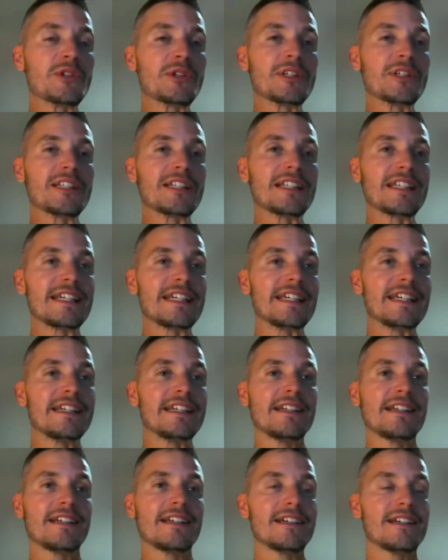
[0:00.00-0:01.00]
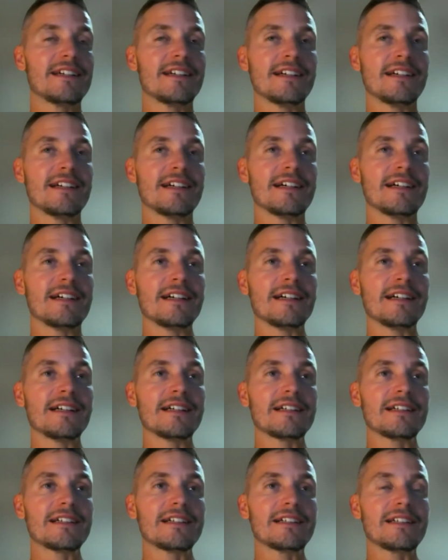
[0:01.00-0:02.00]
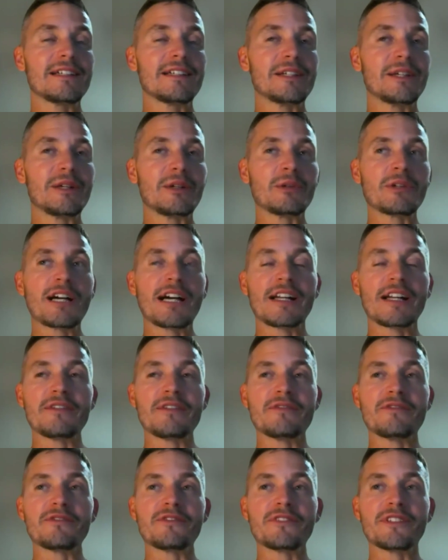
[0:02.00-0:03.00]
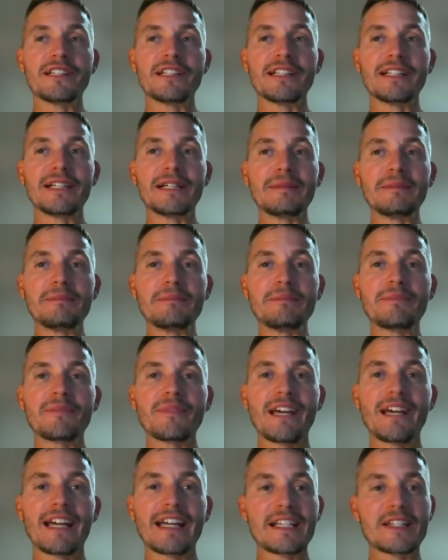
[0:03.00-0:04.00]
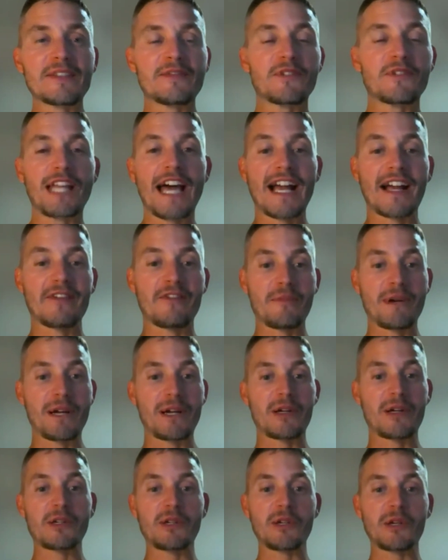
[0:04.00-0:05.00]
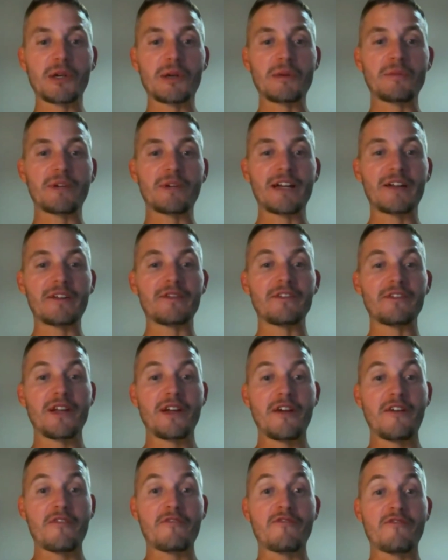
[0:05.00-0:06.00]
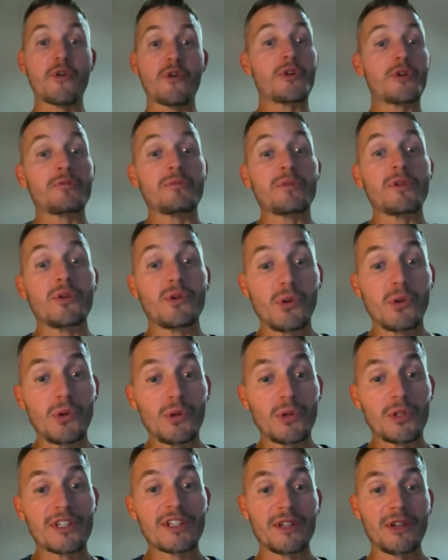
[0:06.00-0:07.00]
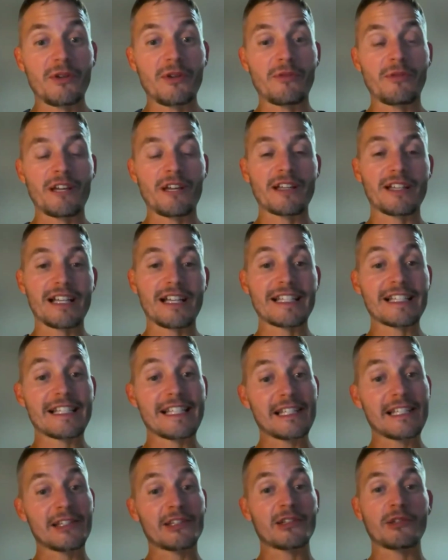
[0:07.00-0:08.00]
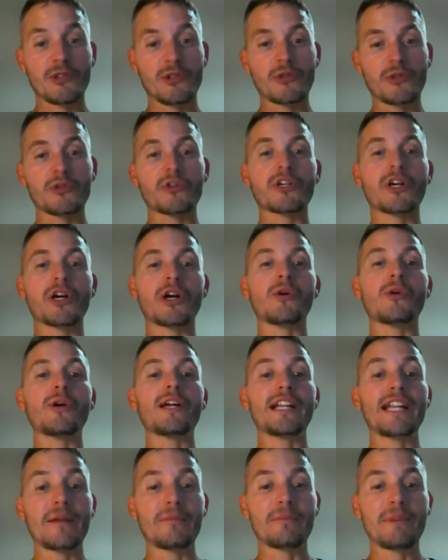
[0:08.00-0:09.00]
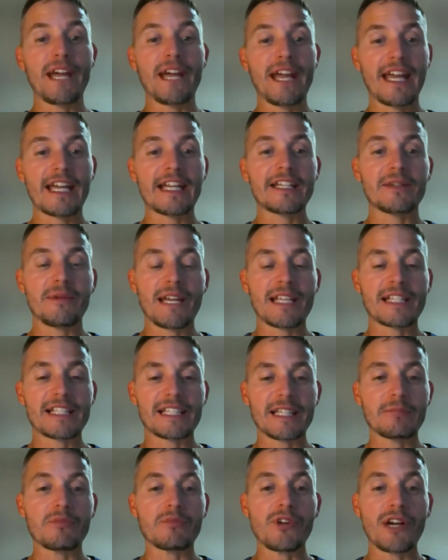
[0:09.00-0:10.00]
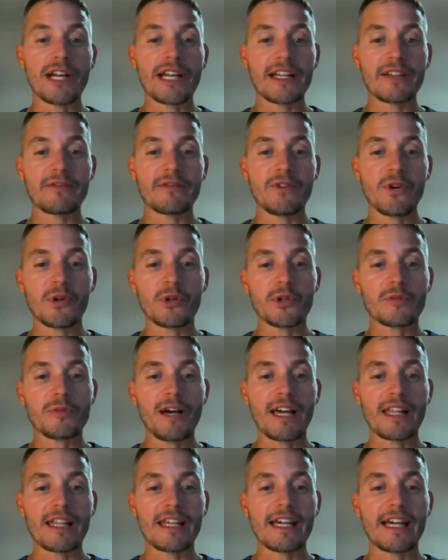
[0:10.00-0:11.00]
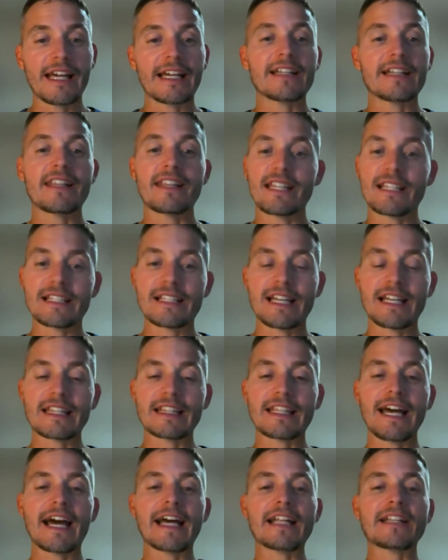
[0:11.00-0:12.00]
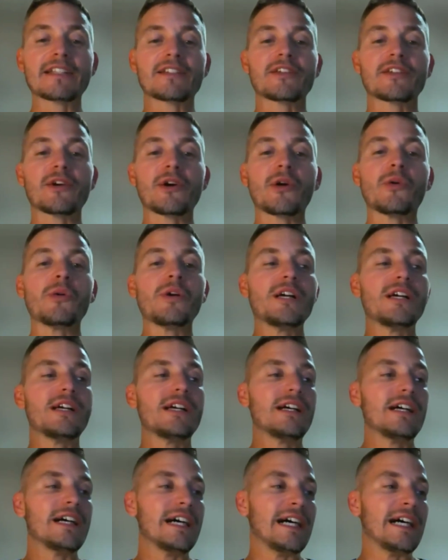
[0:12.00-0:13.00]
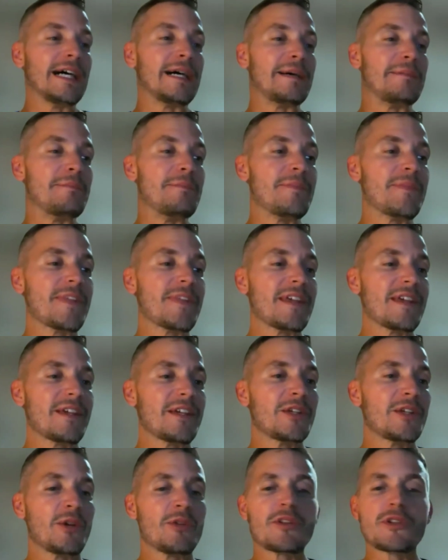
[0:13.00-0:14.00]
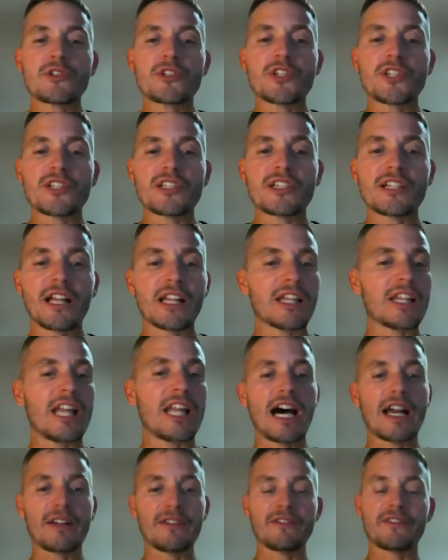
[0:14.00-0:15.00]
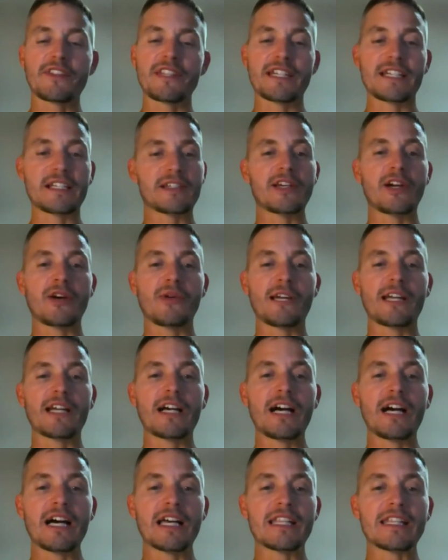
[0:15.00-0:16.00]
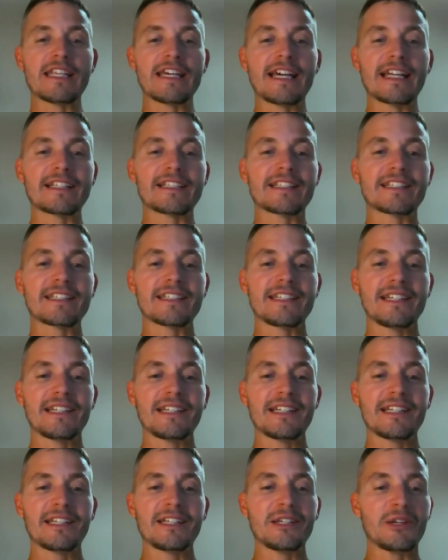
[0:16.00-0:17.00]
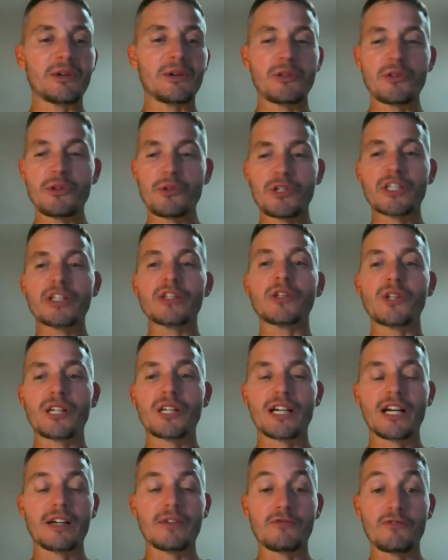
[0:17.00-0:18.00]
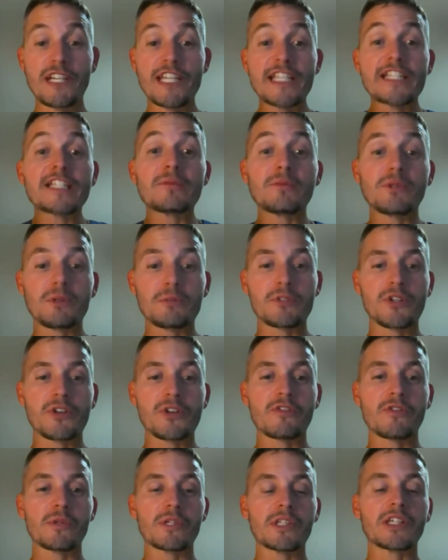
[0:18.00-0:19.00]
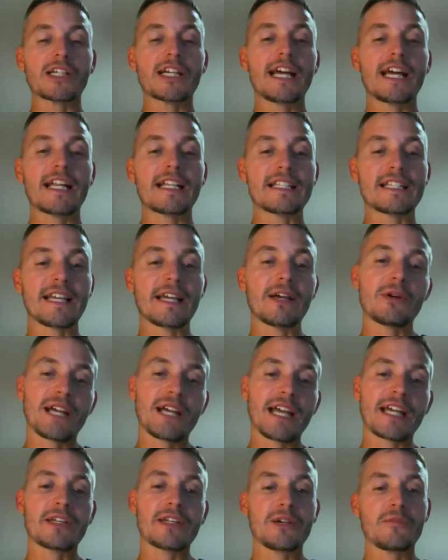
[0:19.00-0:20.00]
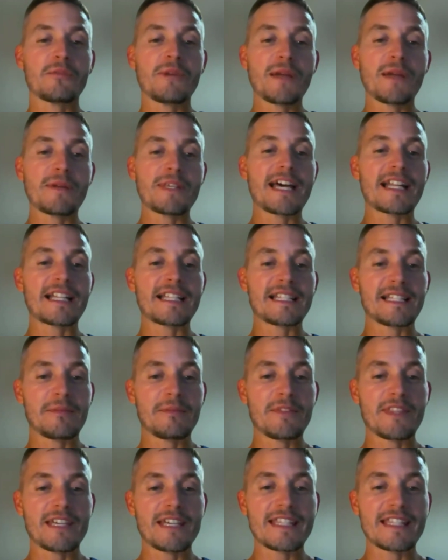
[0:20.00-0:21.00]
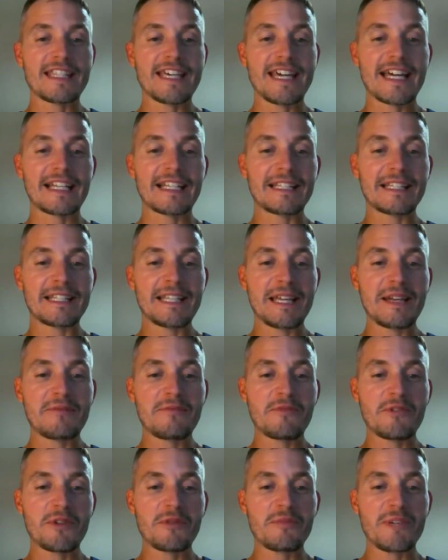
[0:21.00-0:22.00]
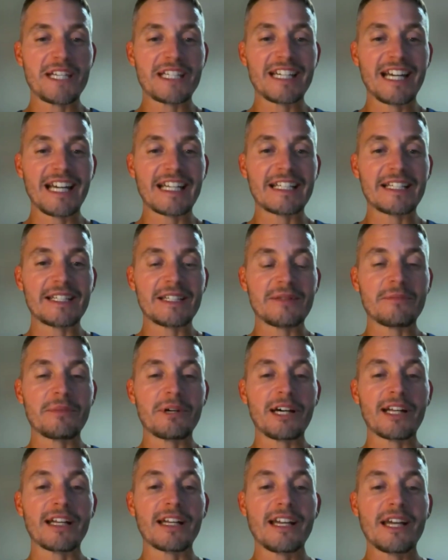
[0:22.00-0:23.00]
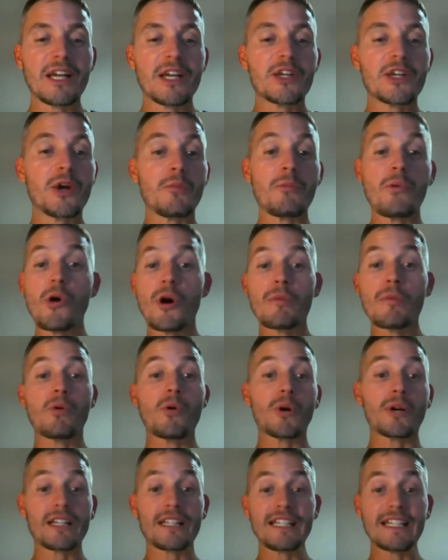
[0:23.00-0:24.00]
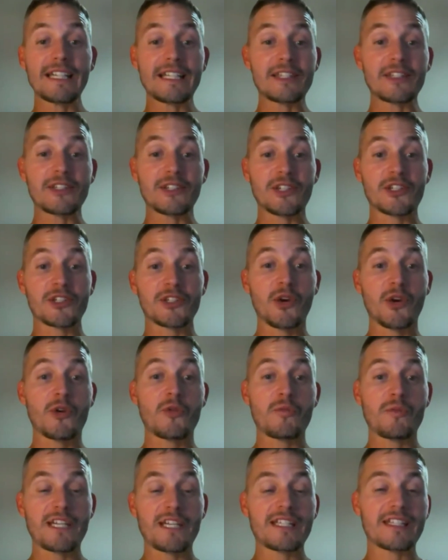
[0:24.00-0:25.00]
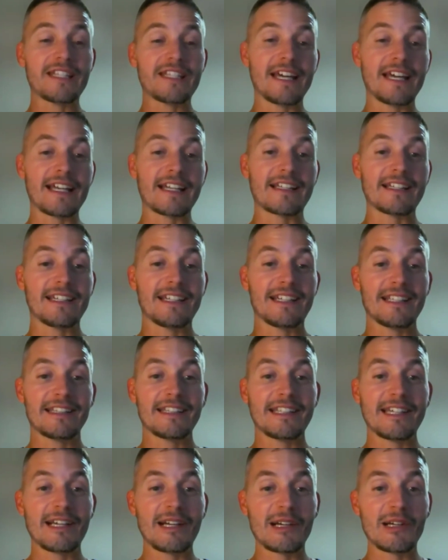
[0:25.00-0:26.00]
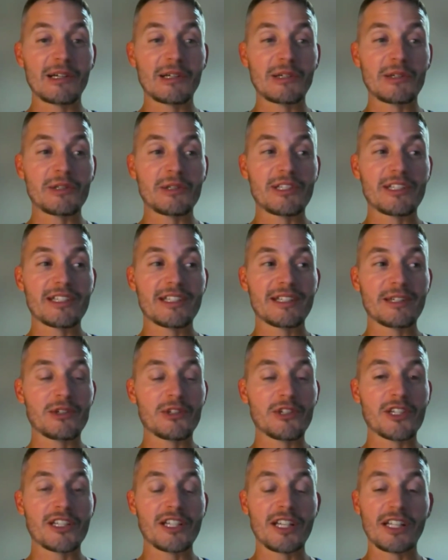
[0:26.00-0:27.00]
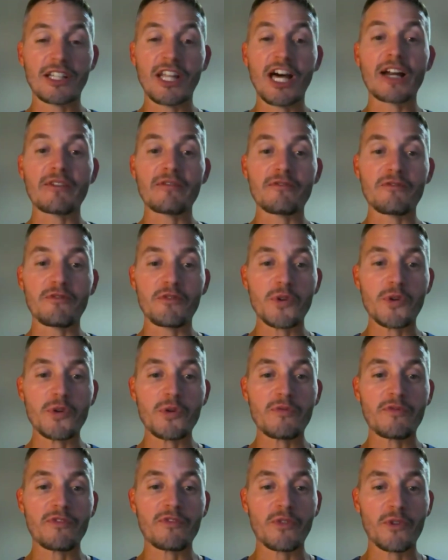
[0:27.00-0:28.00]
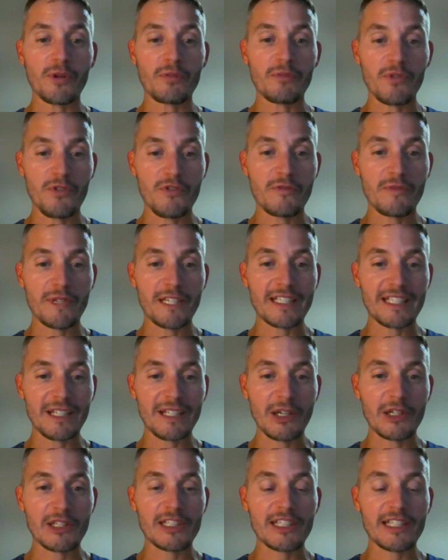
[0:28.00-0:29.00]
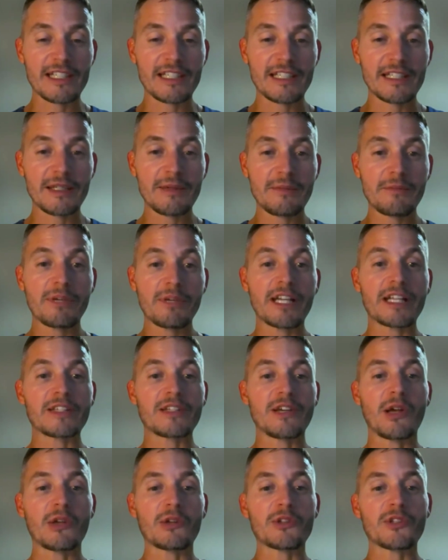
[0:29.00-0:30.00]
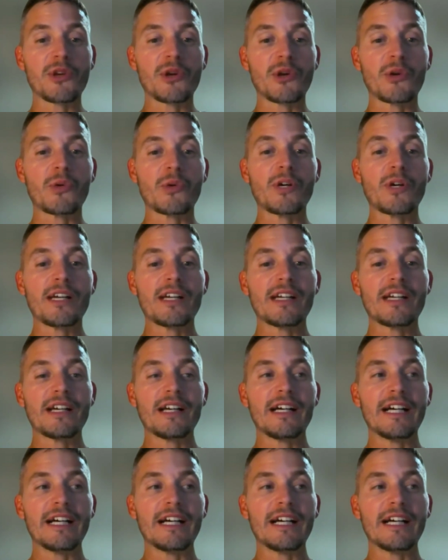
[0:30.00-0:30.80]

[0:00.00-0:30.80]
certainly, uh, kind of, I guess for lack of a better term, kind of voter mules, assisters who go and get paid to basically bring in voters by the head, things like that. So, there's just a lot of things going on that, you can a reasonable observer would look at and say, okay, maybe that's something that could be tightened. But, more importantly, it's just shown me that there's just a lot of room for improvement in our system, but it's also,